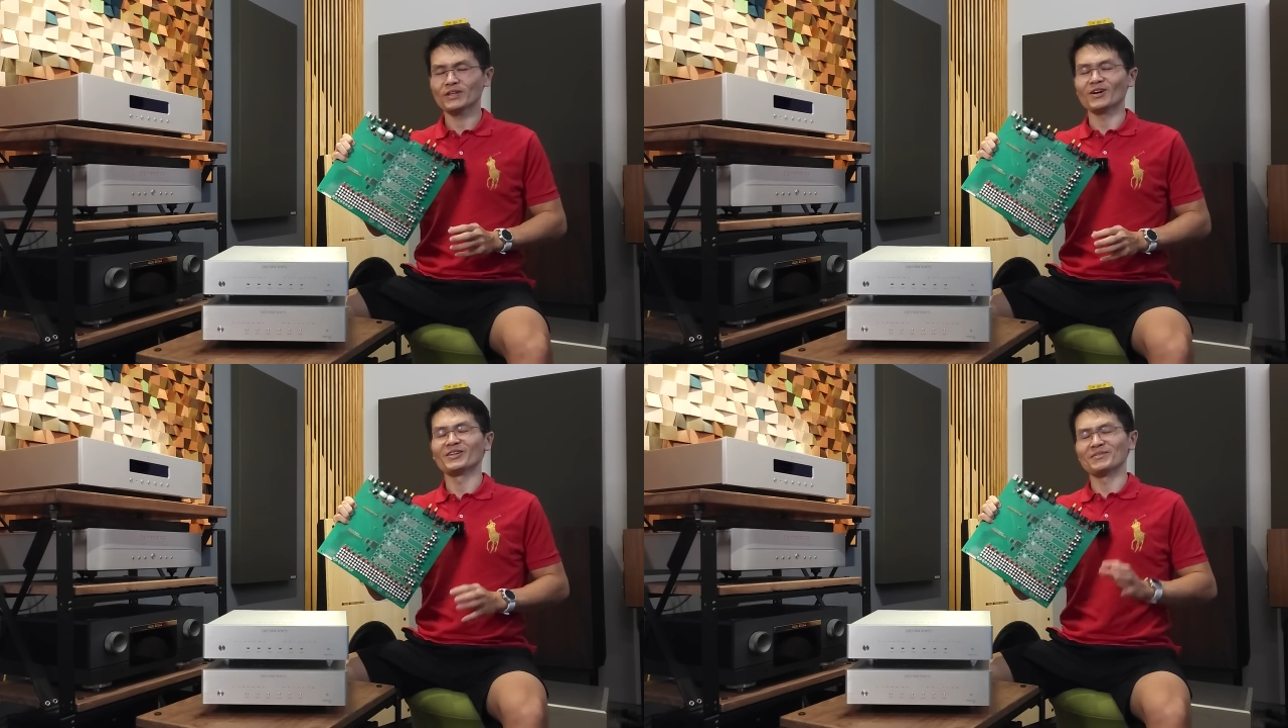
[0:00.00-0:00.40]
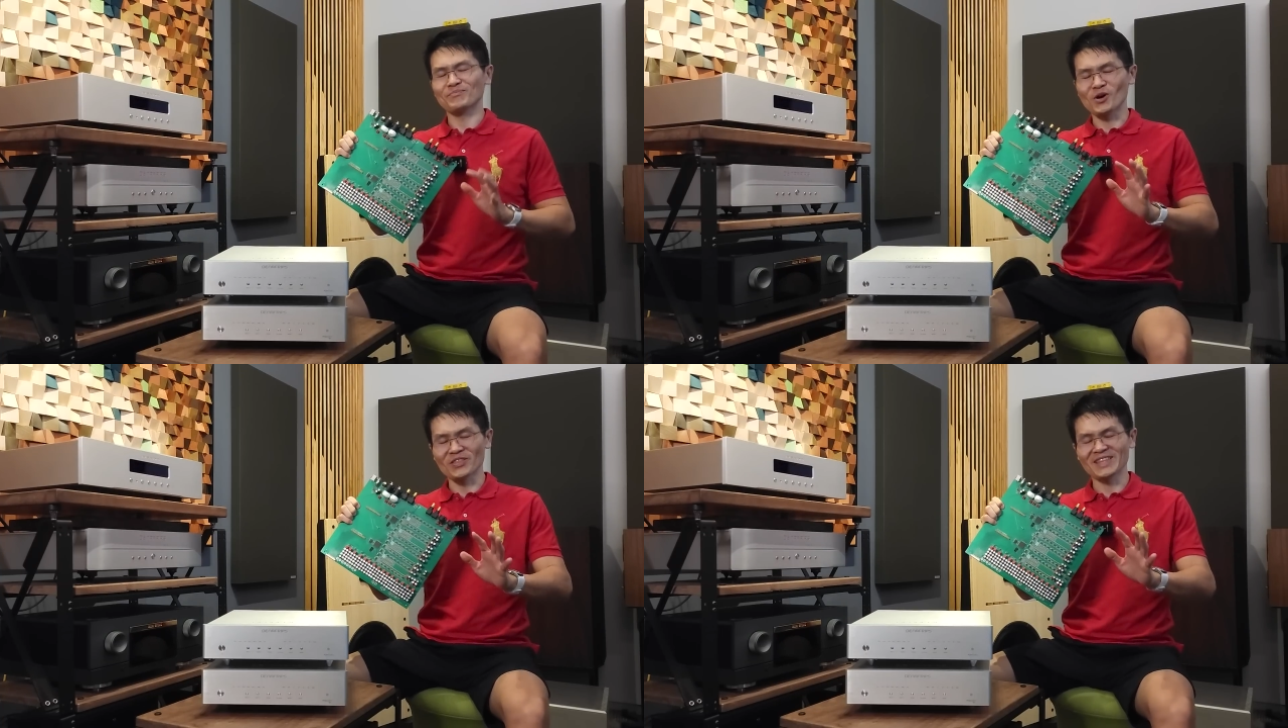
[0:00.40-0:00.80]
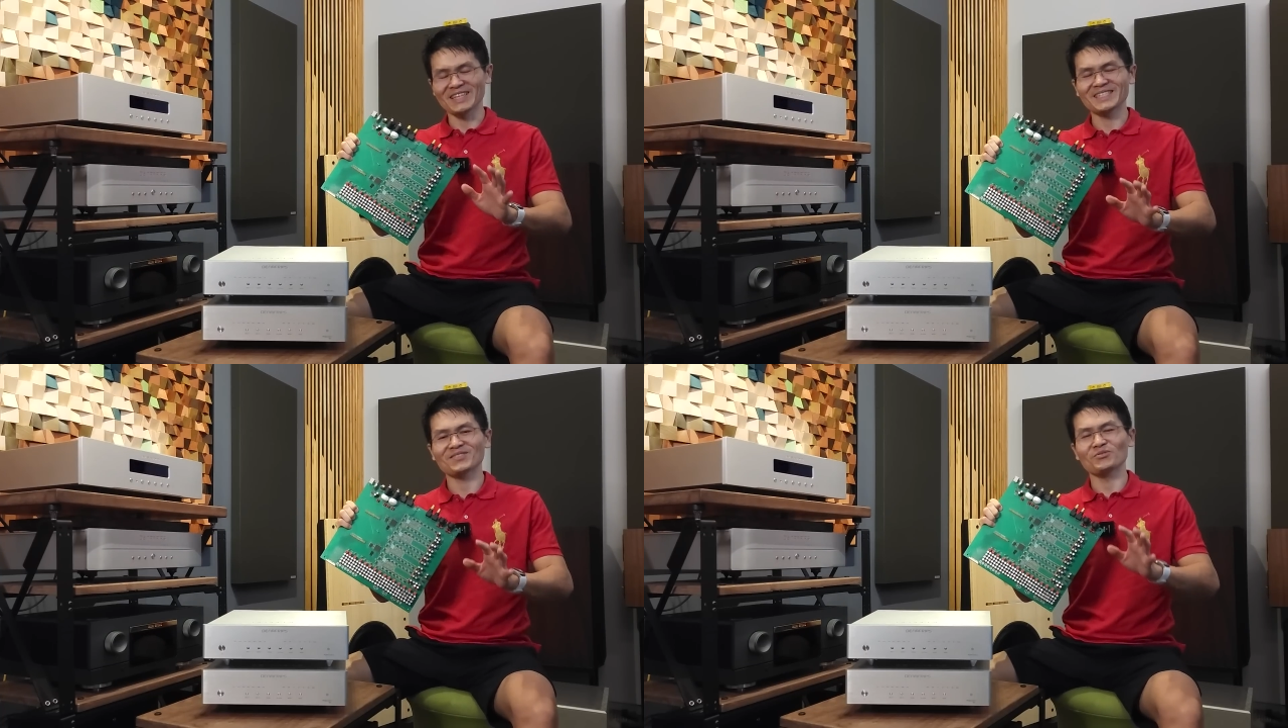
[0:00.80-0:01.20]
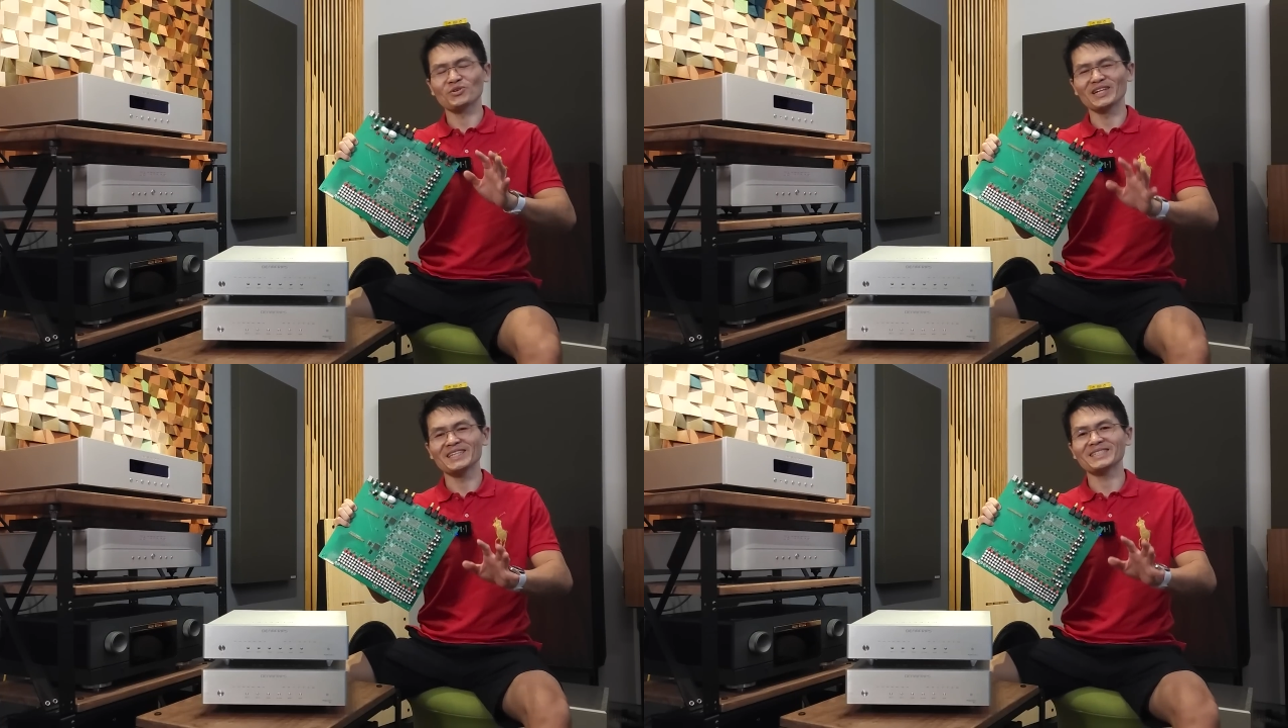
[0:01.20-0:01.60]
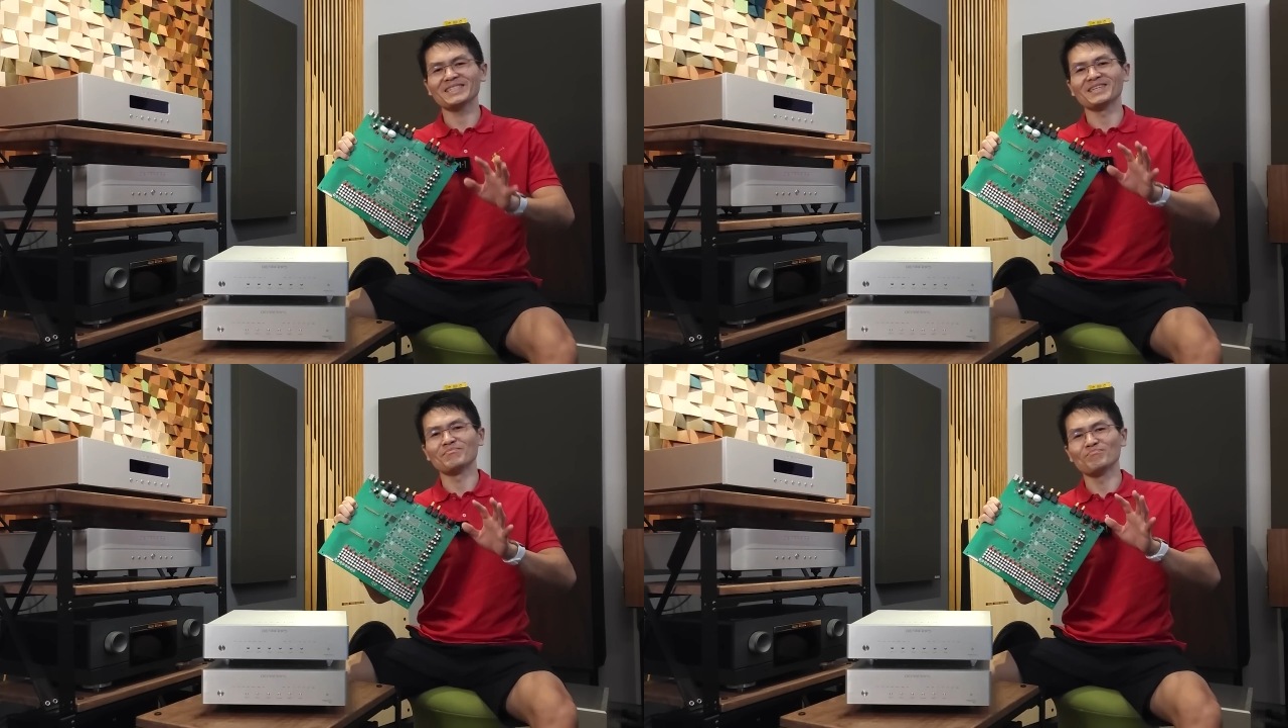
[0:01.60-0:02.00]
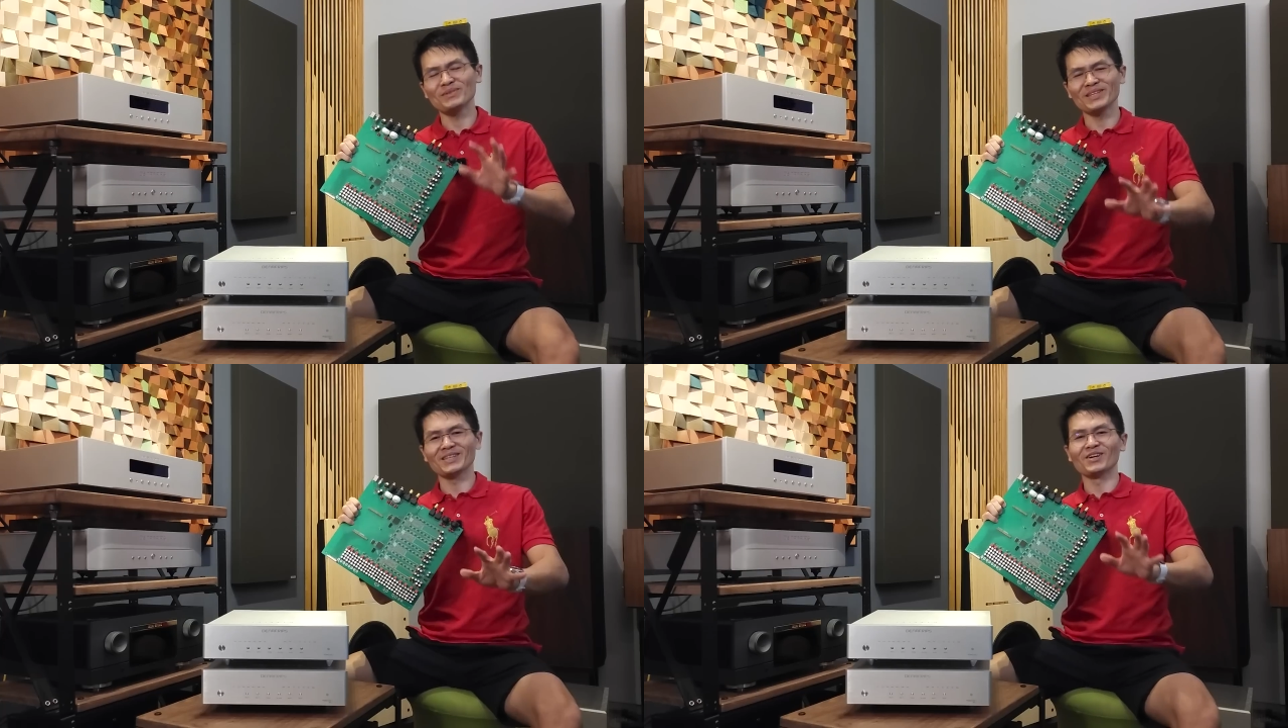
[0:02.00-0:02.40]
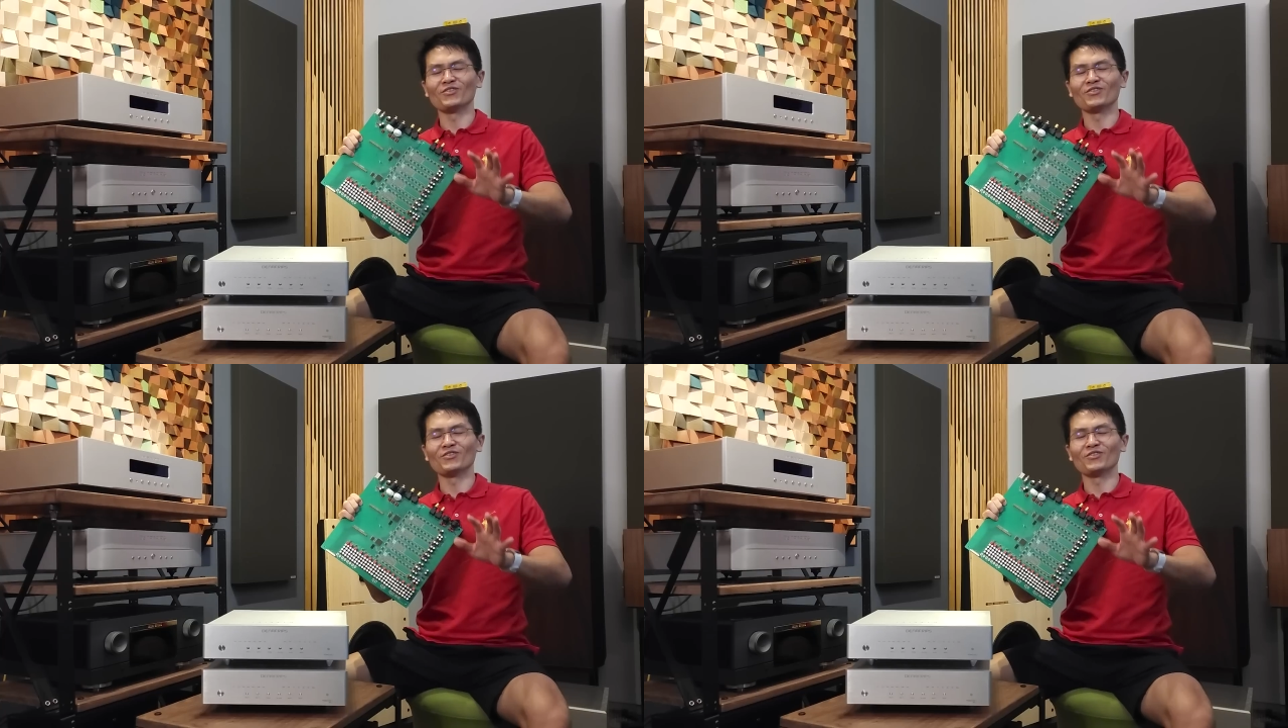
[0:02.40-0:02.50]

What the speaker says: or the Pontus released in